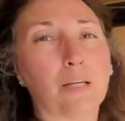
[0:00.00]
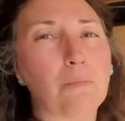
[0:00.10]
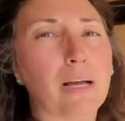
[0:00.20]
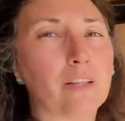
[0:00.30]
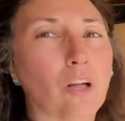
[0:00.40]

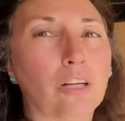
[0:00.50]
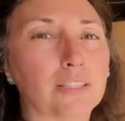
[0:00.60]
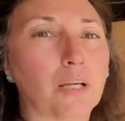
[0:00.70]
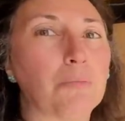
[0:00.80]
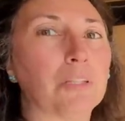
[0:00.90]

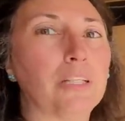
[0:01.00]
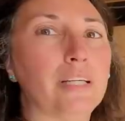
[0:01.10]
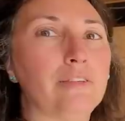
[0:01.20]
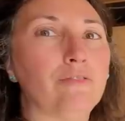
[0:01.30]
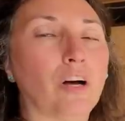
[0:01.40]
semi-gloss, I
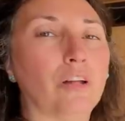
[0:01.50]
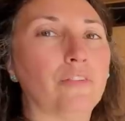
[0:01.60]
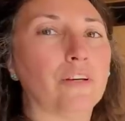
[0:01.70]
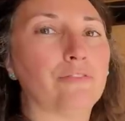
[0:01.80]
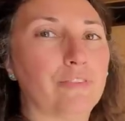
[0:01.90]
believe, mm -hmm.
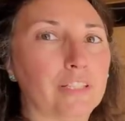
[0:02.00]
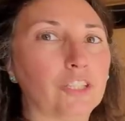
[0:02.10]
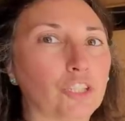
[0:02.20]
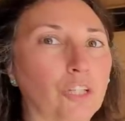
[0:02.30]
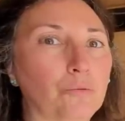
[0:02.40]
on the mm-hmm.
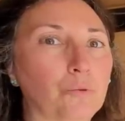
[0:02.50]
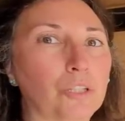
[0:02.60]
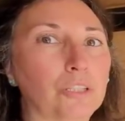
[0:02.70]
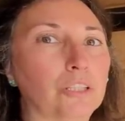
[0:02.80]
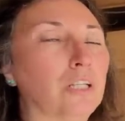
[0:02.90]
finish on the
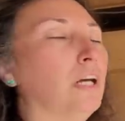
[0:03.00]
wood.